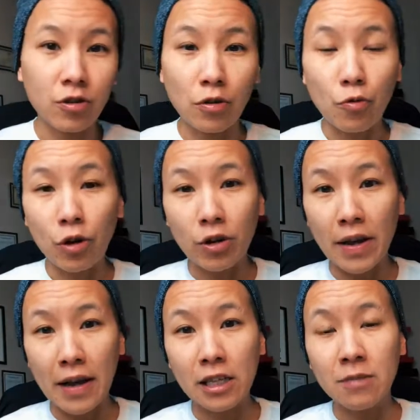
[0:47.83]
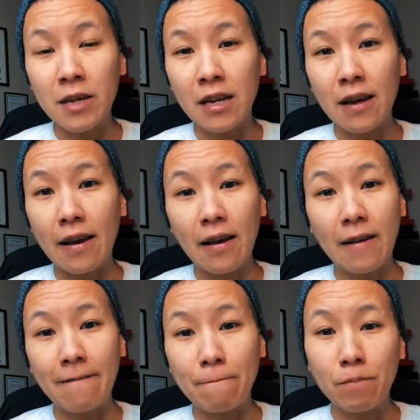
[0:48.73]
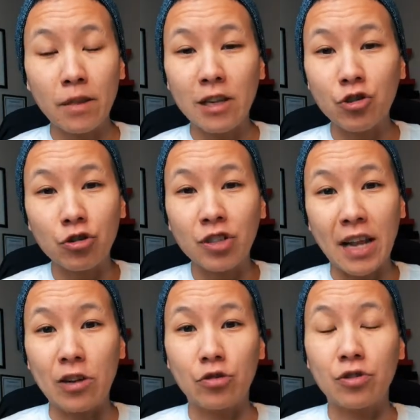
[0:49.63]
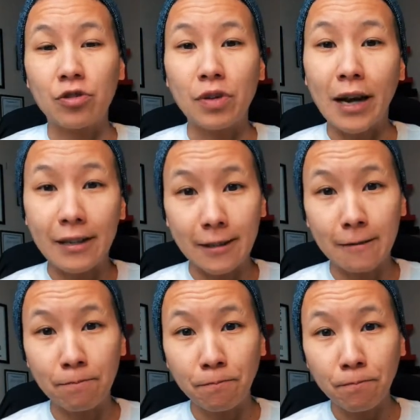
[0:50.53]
gonna work against me, and it's just dangerous, you guys.